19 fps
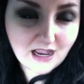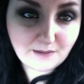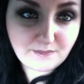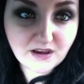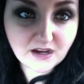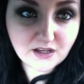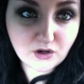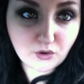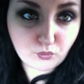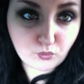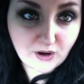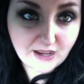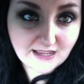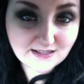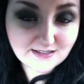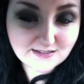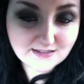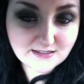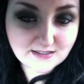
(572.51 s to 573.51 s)
I'm not going to
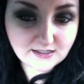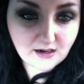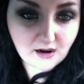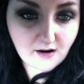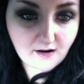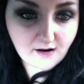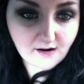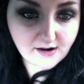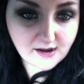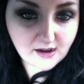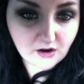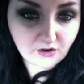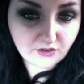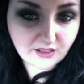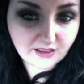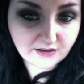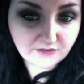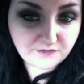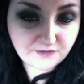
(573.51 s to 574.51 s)
waste, you
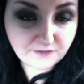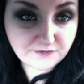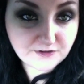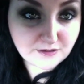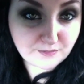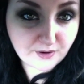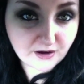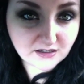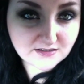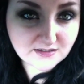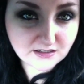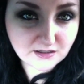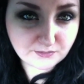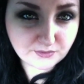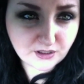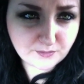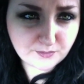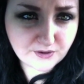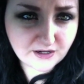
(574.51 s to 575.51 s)
know, like $50 on a
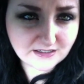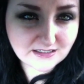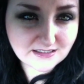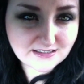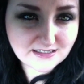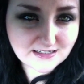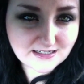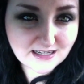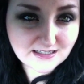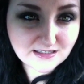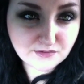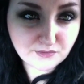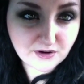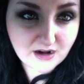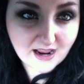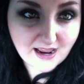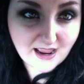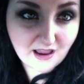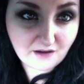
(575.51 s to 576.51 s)
blood pregnancy test
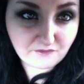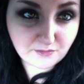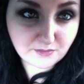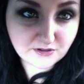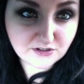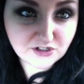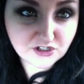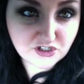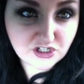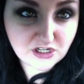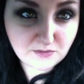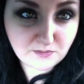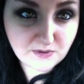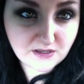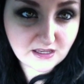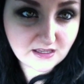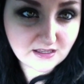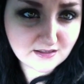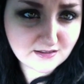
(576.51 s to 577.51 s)
when I have a bunch of
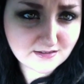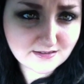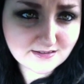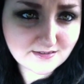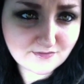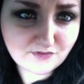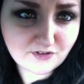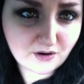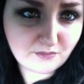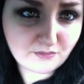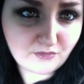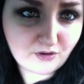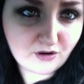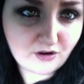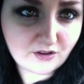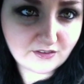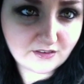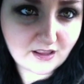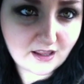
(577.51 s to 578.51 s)
cheapies from
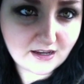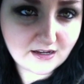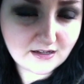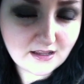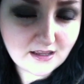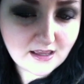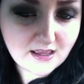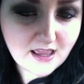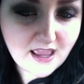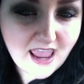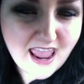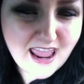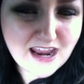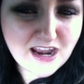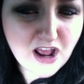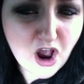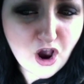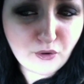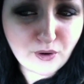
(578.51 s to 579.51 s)
online.
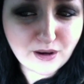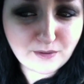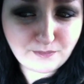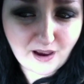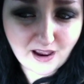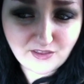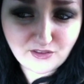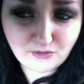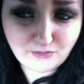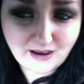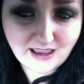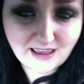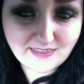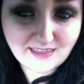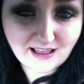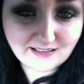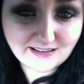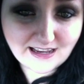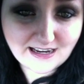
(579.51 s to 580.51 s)
And, oh, and by the way,
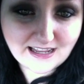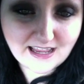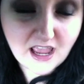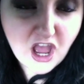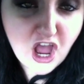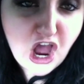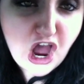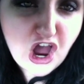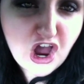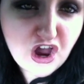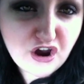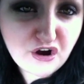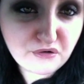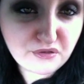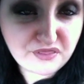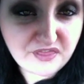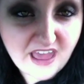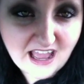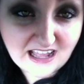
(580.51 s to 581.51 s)
that lady,
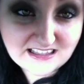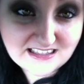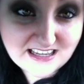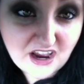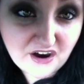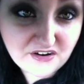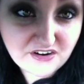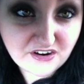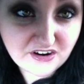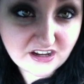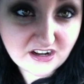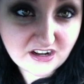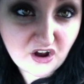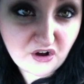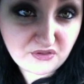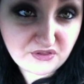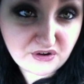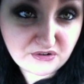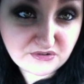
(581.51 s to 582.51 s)
oh, that's how
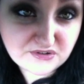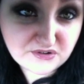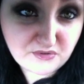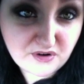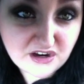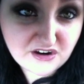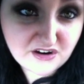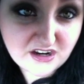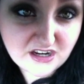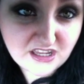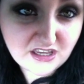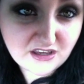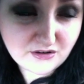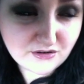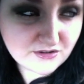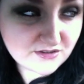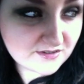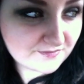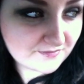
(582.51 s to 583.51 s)
those are what you're going to
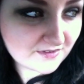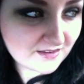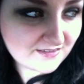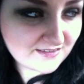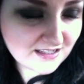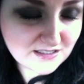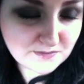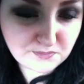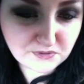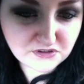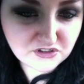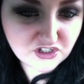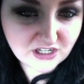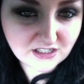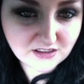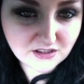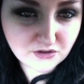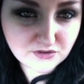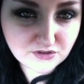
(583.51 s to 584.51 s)
use? That's
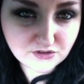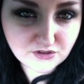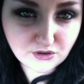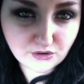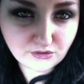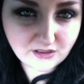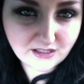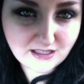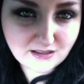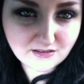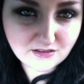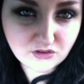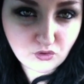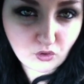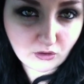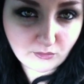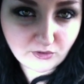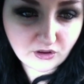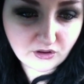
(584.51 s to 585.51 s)
bullshit. Those are totally
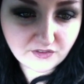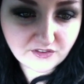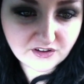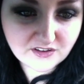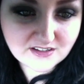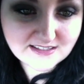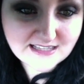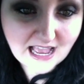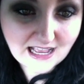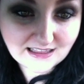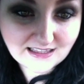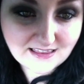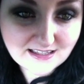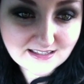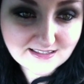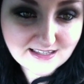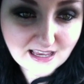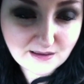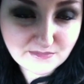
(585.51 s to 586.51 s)
normal. They're exactly
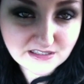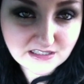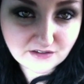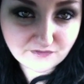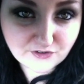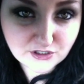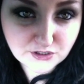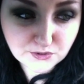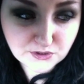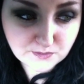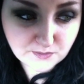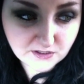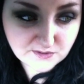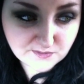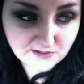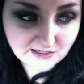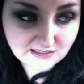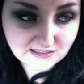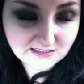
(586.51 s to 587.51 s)
the same as the first
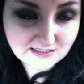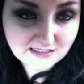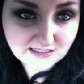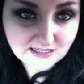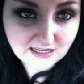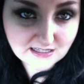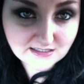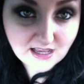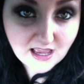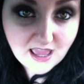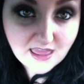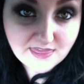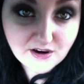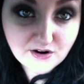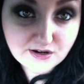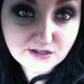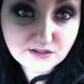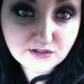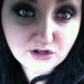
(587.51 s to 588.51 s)
response pregnancy test.
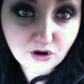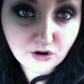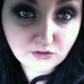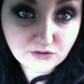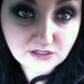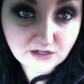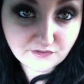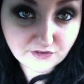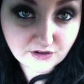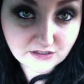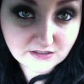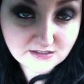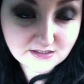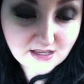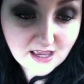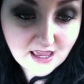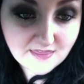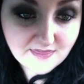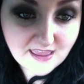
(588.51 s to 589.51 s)
There is no difference.